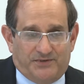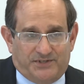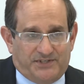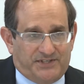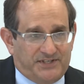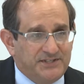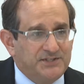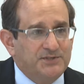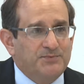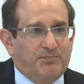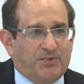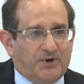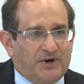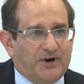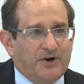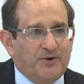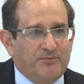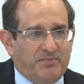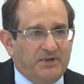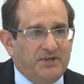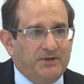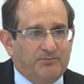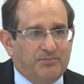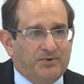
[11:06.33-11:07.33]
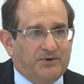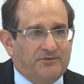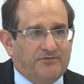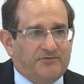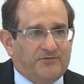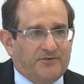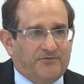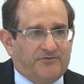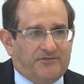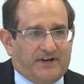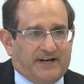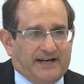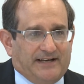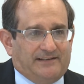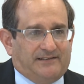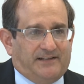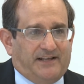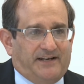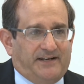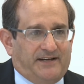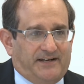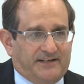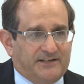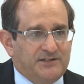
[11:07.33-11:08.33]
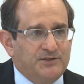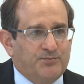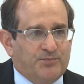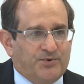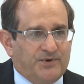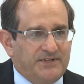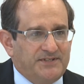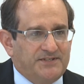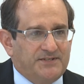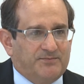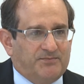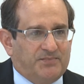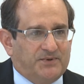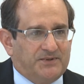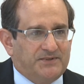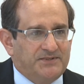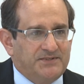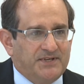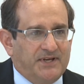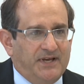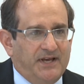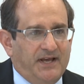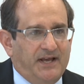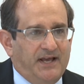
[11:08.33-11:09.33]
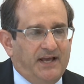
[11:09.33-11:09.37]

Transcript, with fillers: disbar people for violating its principles.